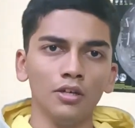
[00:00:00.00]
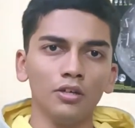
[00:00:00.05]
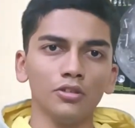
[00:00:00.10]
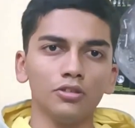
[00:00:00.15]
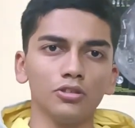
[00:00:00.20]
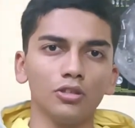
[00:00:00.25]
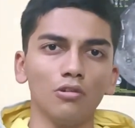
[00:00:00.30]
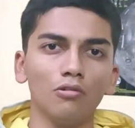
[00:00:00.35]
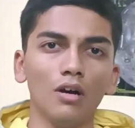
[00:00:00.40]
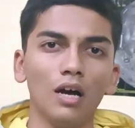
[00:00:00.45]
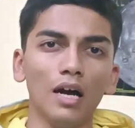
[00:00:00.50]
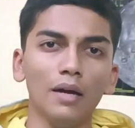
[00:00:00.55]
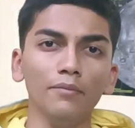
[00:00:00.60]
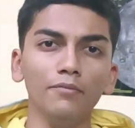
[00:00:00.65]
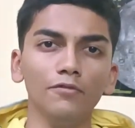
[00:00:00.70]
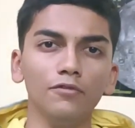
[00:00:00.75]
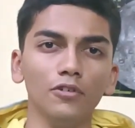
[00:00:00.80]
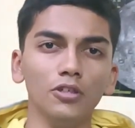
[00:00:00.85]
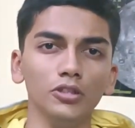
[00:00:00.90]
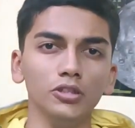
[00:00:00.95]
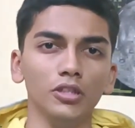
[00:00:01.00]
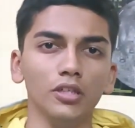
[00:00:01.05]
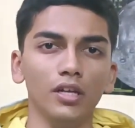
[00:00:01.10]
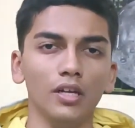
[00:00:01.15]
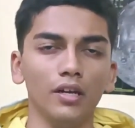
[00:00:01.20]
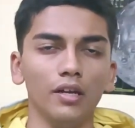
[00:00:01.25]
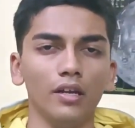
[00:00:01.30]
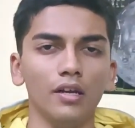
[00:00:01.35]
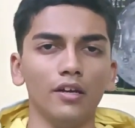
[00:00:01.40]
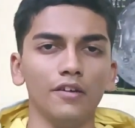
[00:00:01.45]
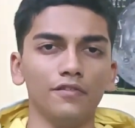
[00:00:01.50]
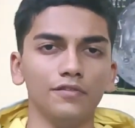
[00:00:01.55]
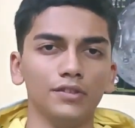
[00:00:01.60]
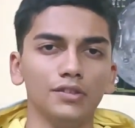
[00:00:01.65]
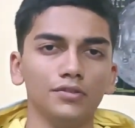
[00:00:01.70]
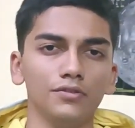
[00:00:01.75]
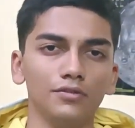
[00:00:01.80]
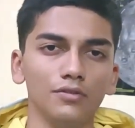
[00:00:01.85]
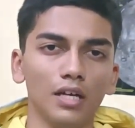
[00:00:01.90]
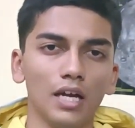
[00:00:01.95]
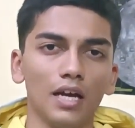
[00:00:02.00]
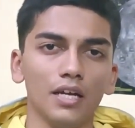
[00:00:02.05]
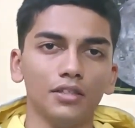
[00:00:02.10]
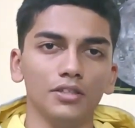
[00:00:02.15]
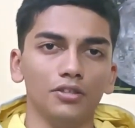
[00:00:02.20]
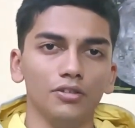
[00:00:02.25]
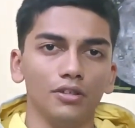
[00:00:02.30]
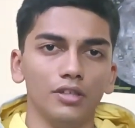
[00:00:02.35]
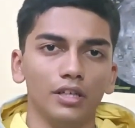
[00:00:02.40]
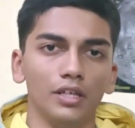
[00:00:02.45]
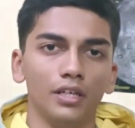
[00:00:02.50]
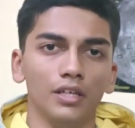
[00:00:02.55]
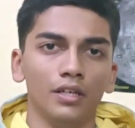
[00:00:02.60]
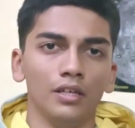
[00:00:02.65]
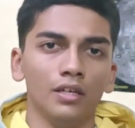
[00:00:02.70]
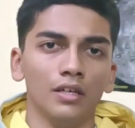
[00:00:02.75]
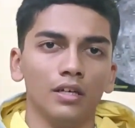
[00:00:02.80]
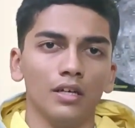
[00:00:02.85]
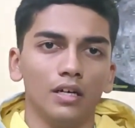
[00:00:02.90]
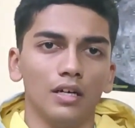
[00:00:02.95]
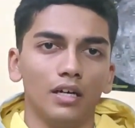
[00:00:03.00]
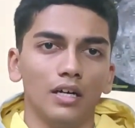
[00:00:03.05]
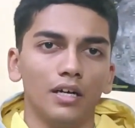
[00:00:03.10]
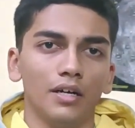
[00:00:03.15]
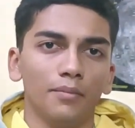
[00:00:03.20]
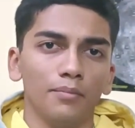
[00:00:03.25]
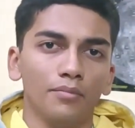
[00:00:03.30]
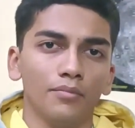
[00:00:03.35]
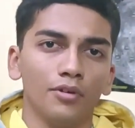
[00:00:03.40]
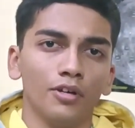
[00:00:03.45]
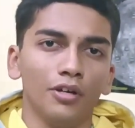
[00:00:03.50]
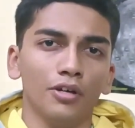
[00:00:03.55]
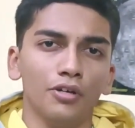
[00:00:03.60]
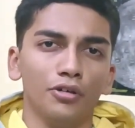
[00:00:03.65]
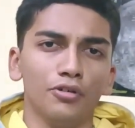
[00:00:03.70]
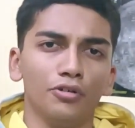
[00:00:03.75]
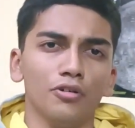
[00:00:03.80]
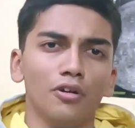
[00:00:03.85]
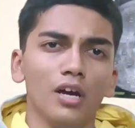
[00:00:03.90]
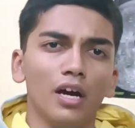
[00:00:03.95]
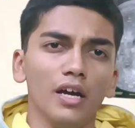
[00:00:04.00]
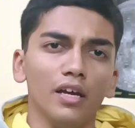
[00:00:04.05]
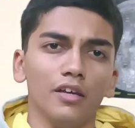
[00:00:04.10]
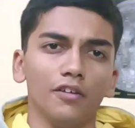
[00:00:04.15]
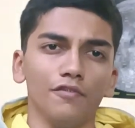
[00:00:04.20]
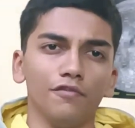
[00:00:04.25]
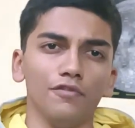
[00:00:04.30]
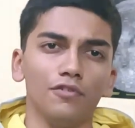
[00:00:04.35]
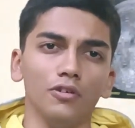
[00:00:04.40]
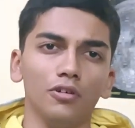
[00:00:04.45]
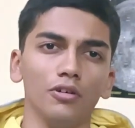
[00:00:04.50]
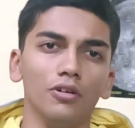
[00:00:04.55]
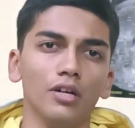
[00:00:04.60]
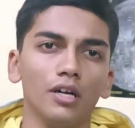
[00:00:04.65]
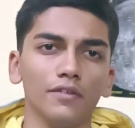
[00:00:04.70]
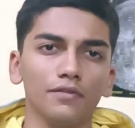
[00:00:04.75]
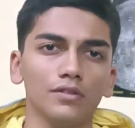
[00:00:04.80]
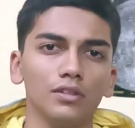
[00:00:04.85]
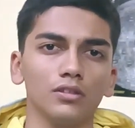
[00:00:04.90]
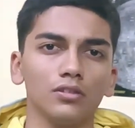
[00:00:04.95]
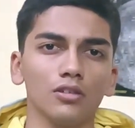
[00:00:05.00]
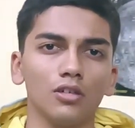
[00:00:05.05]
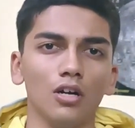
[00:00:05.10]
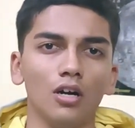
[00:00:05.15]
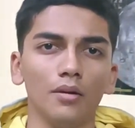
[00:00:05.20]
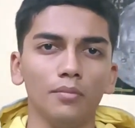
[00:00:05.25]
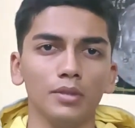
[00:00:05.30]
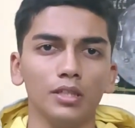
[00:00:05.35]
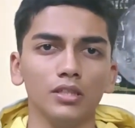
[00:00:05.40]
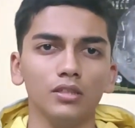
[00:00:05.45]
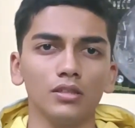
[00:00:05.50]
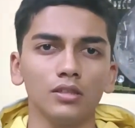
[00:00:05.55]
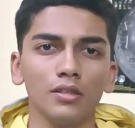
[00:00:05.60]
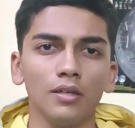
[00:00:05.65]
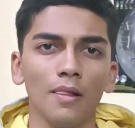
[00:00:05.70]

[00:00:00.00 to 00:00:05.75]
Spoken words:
So I'm fortunate enough to actually try and photograph this comet,